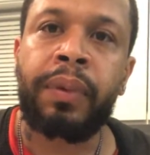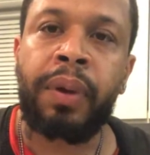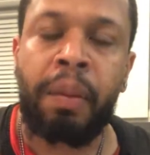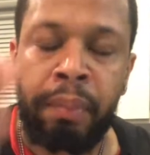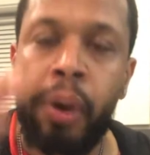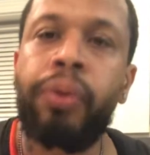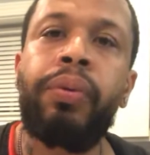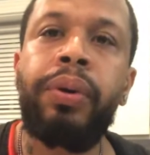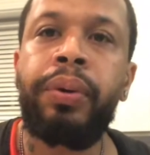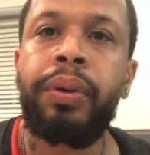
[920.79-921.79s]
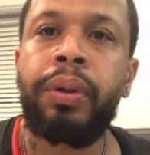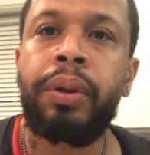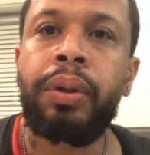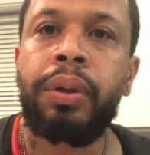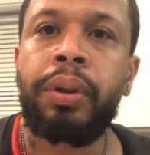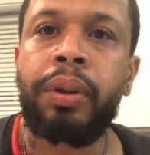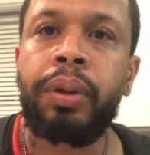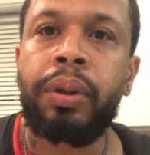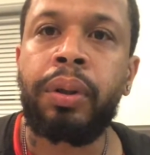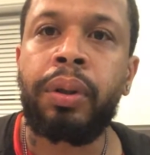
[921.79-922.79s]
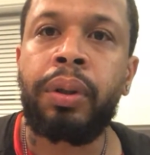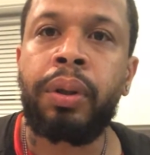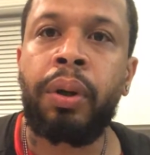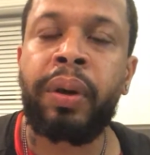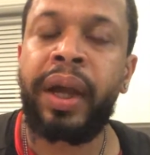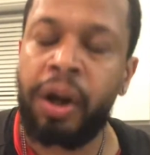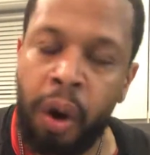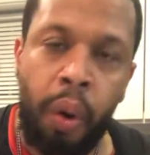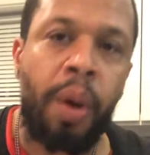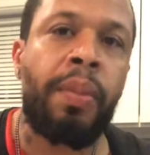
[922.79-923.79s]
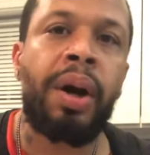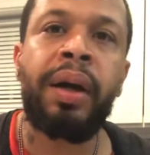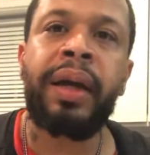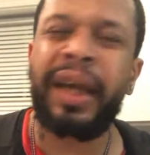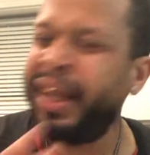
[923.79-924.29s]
a murderer, okay, a whoremonger,